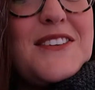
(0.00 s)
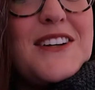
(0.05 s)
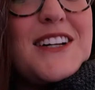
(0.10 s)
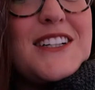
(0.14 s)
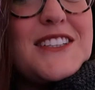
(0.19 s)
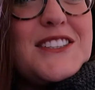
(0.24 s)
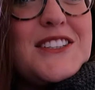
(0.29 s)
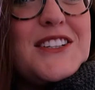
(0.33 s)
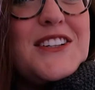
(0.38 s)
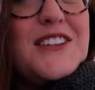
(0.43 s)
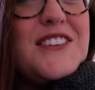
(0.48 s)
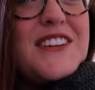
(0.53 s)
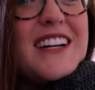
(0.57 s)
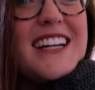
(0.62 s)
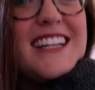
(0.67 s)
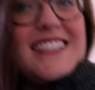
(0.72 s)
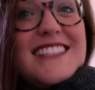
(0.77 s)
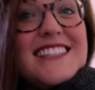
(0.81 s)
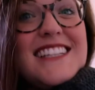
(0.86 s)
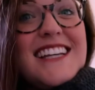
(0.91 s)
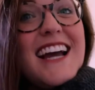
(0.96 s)
works
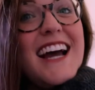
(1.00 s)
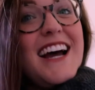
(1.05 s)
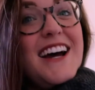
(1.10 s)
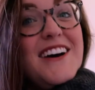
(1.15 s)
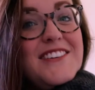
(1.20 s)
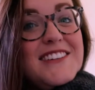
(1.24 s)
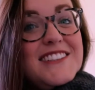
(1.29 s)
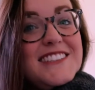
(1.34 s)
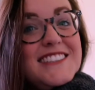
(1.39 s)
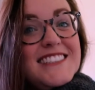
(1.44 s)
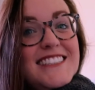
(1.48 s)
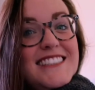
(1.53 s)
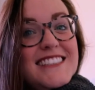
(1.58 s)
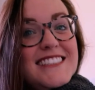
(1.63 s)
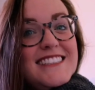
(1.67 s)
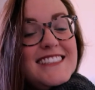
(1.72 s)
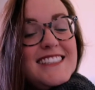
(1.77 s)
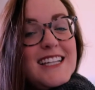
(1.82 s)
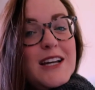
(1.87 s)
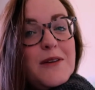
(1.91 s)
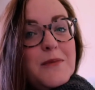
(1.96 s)
crazy hours in
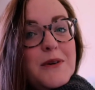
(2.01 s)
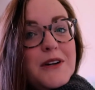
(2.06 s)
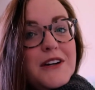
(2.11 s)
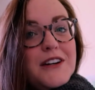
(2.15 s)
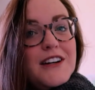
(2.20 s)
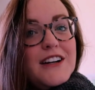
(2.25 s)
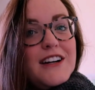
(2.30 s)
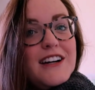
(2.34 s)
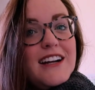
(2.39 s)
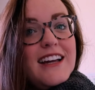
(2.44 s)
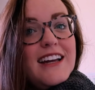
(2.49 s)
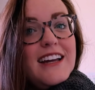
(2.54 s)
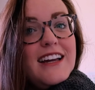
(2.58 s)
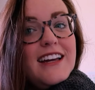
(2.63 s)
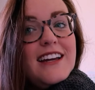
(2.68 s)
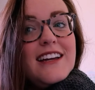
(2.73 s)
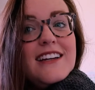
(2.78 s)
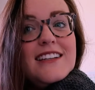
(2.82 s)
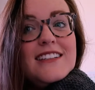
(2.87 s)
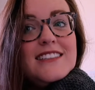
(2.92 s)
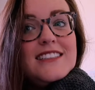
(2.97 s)
the summer
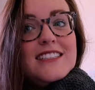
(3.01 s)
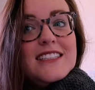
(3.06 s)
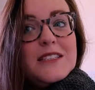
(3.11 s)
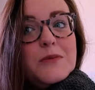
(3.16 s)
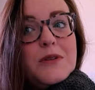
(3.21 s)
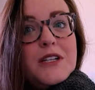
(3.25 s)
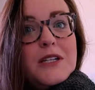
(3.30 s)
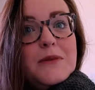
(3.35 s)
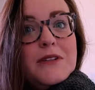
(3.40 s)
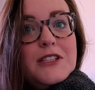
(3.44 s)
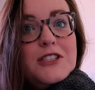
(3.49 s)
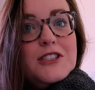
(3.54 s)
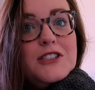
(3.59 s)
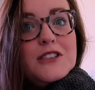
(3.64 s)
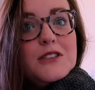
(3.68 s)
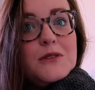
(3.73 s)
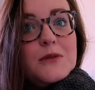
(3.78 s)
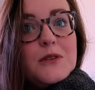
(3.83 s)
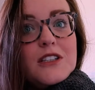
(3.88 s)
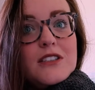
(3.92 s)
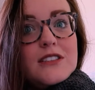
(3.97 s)
and he pretty much
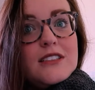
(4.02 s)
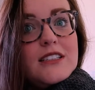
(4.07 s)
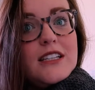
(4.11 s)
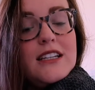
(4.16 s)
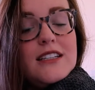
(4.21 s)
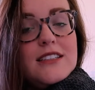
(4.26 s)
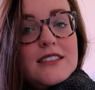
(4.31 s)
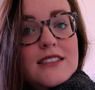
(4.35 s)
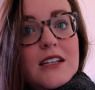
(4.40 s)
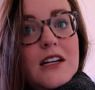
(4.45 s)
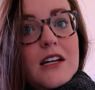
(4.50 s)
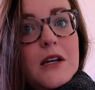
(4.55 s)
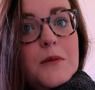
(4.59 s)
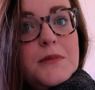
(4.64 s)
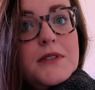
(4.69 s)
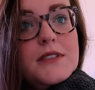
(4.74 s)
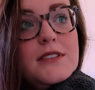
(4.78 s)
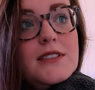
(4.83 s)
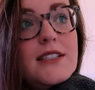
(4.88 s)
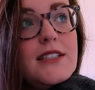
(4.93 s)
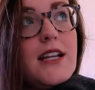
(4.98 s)
just works like sun up
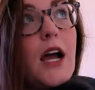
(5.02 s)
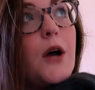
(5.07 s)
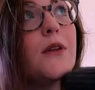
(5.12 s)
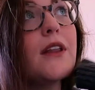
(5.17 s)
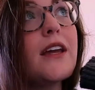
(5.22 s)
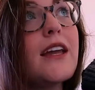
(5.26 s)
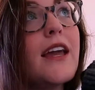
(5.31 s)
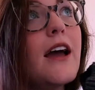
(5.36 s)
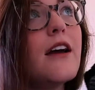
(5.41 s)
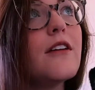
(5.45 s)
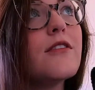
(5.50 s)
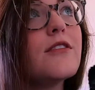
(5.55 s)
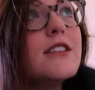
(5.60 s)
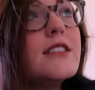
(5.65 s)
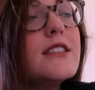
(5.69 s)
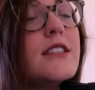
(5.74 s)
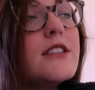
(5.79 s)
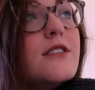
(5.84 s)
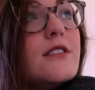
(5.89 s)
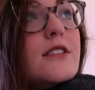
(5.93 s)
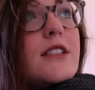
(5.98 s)
to sundown, like every
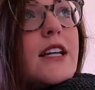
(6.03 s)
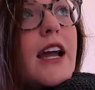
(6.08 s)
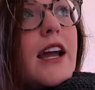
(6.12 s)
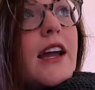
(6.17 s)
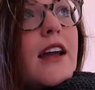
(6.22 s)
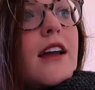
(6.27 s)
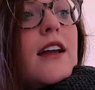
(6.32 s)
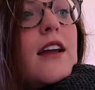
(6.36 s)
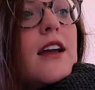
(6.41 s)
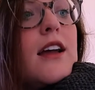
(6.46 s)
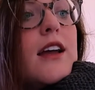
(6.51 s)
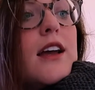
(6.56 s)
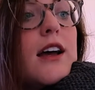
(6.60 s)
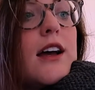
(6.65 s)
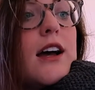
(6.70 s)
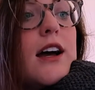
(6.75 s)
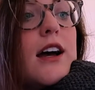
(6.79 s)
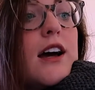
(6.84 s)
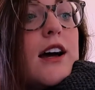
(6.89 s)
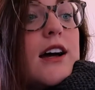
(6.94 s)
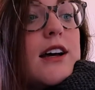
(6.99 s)
single day,
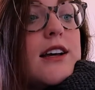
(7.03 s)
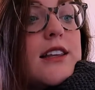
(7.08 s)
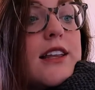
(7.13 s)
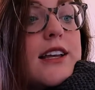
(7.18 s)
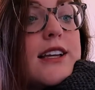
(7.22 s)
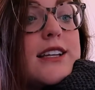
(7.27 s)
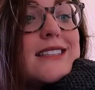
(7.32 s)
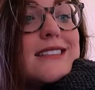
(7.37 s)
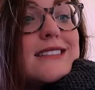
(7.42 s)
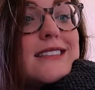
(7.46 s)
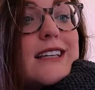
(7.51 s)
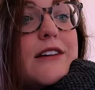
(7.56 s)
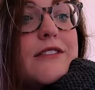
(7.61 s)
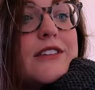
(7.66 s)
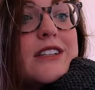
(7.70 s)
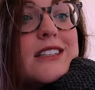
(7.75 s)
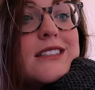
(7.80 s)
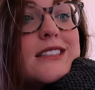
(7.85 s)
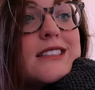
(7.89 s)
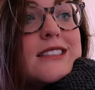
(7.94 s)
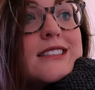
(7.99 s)
like
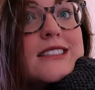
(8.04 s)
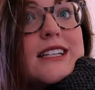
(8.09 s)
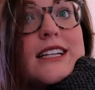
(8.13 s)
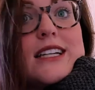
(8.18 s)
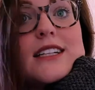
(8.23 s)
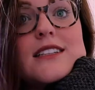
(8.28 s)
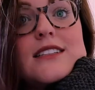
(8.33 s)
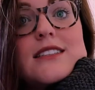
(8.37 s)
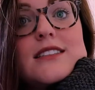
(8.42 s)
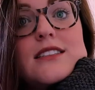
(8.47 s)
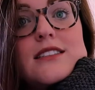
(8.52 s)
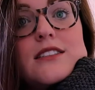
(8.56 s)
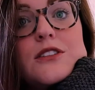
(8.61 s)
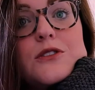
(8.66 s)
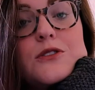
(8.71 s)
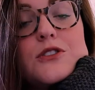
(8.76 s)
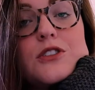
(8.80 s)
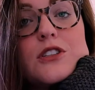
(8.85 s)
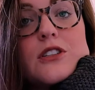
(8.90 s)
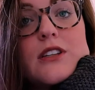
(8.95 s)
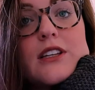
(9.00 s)
7 to 6
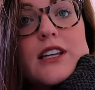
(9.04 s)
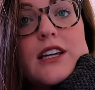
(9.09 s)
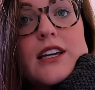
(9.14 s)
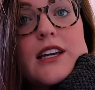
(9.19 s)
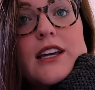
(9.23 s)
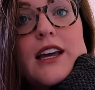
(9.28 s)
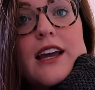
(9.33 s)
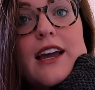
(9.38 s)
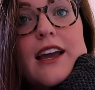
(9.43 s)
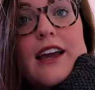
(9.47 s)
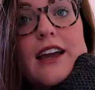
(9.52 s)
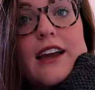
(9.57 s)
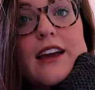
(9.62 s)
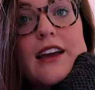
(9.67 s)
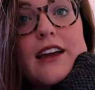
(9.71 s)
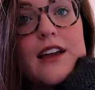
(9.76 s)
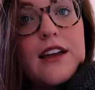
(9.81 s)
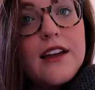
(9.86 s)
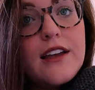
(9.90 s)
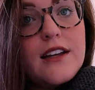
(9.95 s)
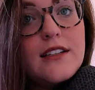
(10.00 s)
usually.
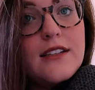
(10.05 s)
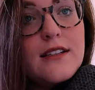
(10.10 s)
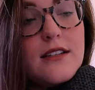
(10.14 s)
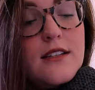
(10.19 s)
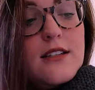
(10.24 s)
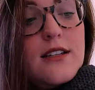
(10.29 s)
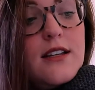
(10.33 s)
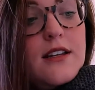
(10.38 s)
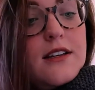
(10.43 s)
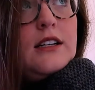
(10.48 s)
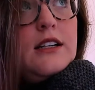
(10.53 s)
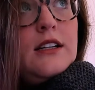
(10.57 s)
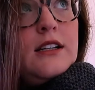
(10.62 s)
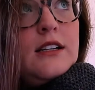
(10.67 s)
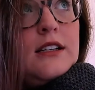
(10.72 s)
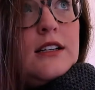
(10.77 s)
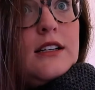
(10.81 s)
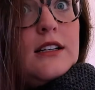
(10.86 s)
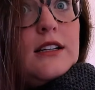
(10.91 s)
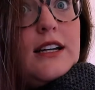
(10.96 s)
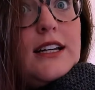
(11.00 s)
And
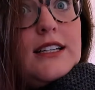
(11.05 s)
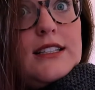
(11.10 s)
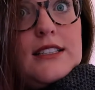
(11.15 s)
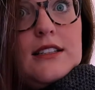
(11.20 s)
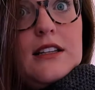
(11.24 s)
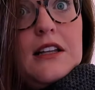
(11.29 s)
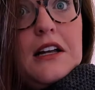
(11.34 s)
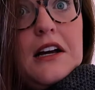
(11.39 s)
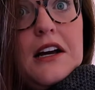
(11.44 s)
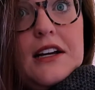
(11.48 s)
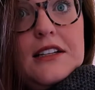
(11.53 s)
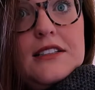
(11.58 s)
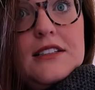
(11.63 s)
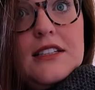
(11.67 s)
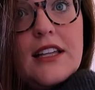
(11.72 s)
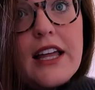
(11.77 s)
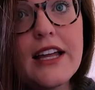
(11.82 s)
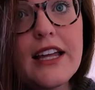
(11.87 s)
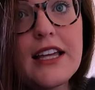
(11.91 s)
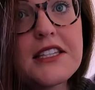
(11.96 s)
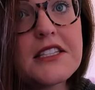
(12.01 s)
it's a lot,
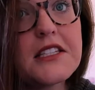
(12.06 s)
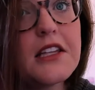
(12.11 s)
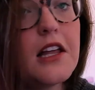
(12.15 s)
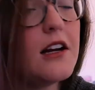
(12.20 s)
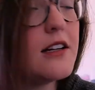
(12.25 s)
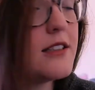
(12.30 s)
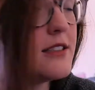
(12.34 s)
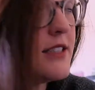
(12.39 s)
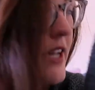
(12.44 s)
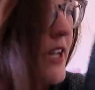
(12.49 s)
like it's long